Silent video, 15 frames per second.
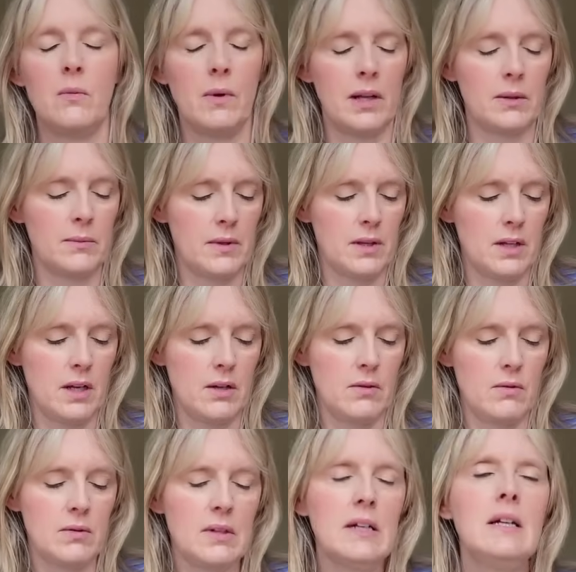well with
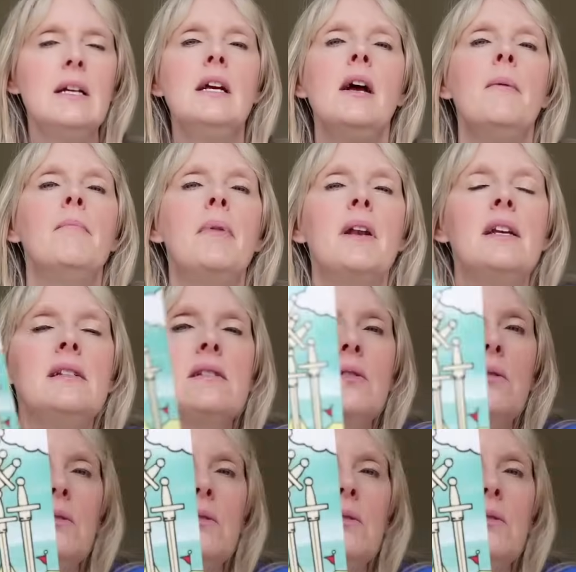you. But it's